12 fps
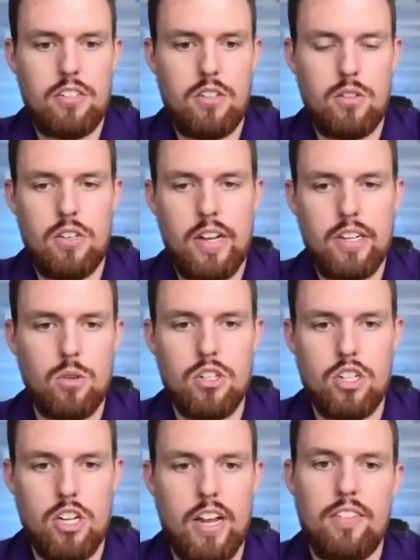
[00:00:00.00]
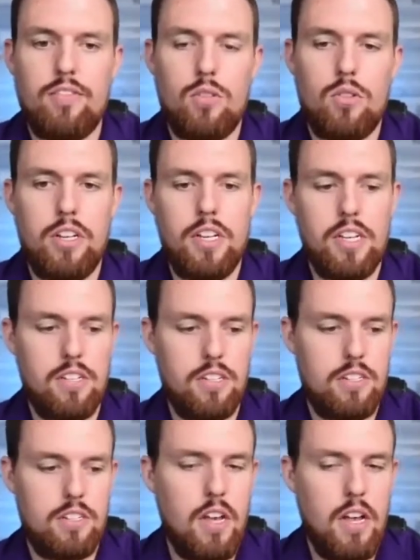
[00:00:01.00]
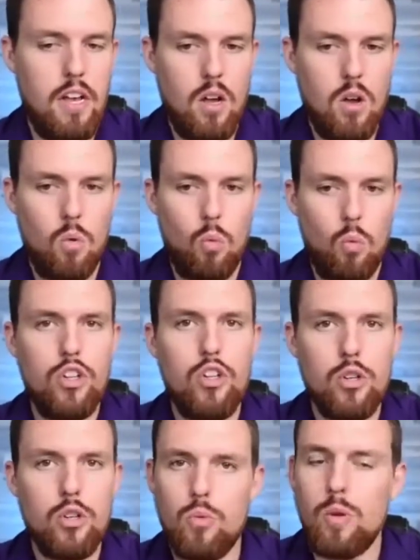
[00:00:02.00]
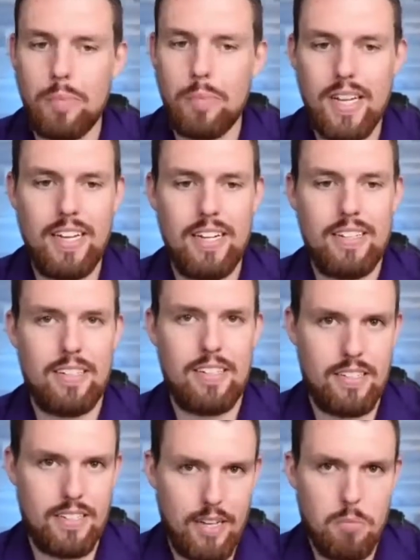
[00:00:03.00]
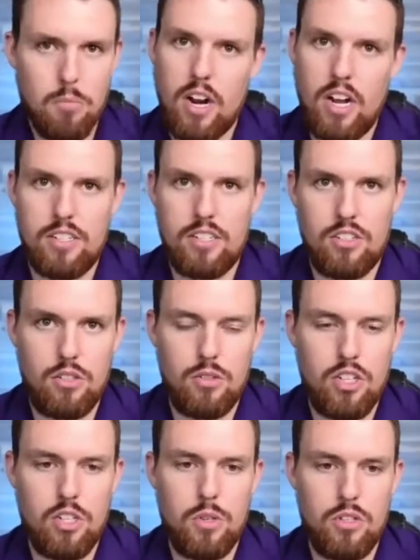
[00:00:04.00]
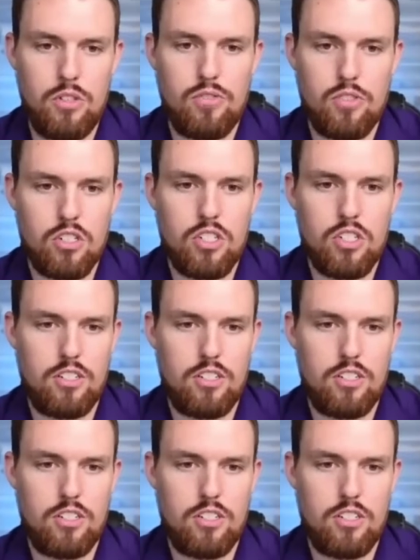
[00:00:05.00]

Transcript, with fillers: So the next question I have for you is would you repeat the same process you did when you first got